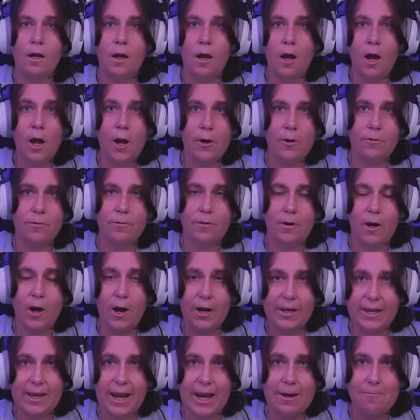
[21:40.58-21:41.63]
Oh,
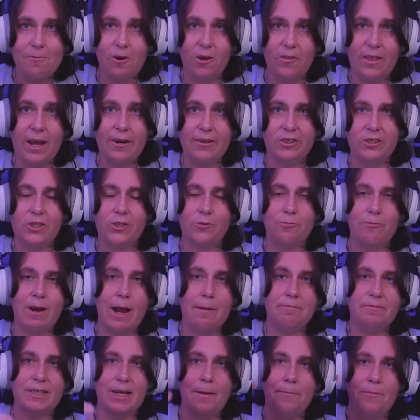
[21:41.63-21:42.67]
okay. Well, that just
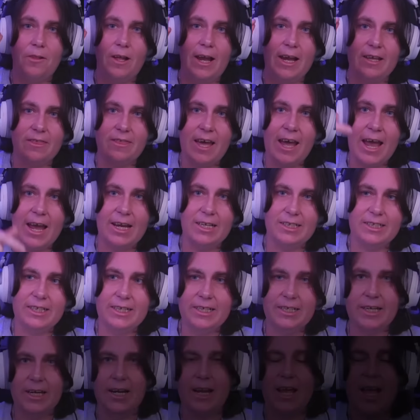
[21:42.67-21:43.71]
wrapped up like that,
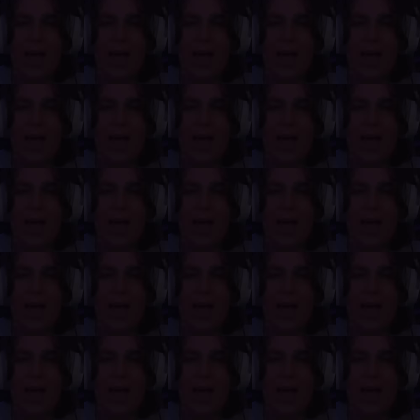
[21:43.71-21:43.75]
didn't it?